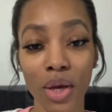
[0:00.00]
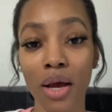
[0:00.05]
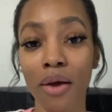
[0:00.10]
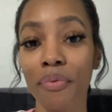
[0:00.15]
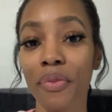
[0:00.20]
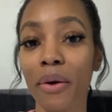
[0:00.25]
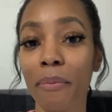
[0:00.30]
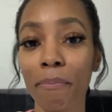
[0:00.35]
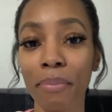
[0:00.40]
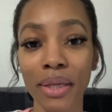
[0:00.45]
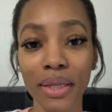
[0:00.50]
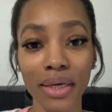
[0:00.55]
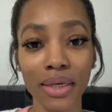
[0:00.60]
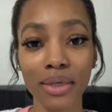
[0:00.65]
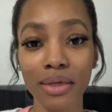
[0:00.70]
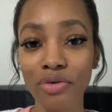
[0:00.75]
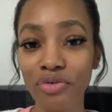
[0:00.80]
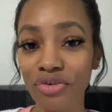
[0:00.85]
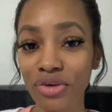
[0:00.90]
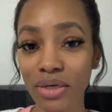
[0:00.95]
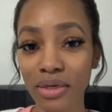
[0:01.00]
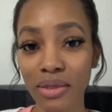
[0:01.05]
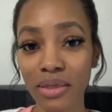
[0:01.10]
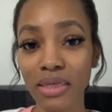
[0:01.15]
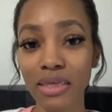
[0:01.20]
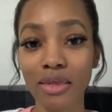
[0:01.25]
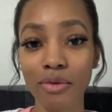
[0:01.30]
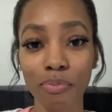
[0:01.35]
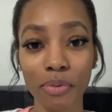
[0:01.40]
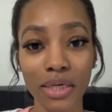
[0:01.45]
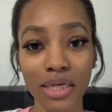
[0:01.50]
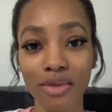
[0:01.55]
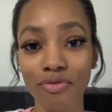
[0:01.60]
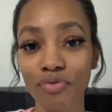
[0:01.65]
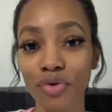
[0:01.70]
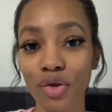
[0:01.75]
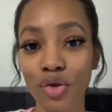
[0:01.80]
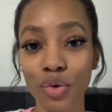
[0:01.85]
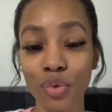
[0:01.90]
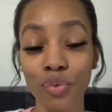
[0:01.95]
The blood of Jesus speaks for
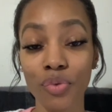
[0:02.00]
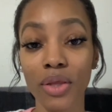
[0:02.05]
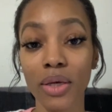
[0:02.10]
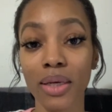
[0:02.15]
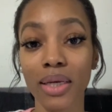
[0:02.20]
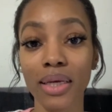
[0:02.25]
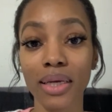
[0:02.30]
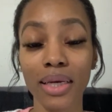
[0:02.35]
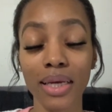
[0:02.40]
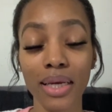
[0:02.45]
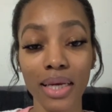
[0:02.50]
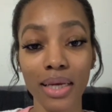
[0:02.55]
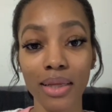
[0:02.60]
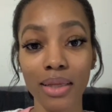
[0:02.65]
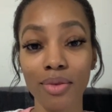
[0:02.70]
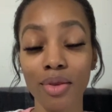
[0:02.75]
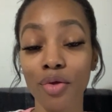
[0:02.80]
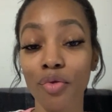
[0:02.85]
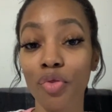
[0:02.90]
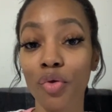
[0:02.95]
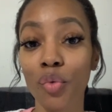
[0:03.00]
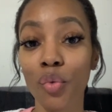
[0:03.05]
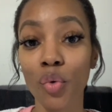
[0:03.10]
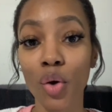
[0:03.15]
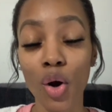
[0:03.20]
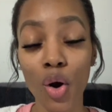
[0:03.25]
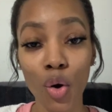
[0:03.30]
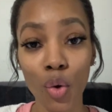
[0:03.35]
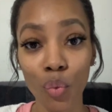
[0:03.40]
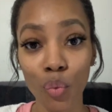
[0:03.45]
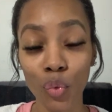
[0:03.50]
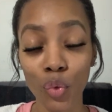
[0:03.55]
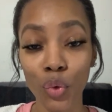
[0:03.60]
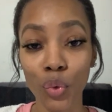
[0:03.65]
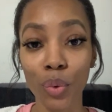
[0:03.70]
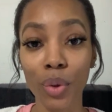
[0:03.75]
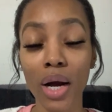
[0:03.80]
you. The king, the throne room.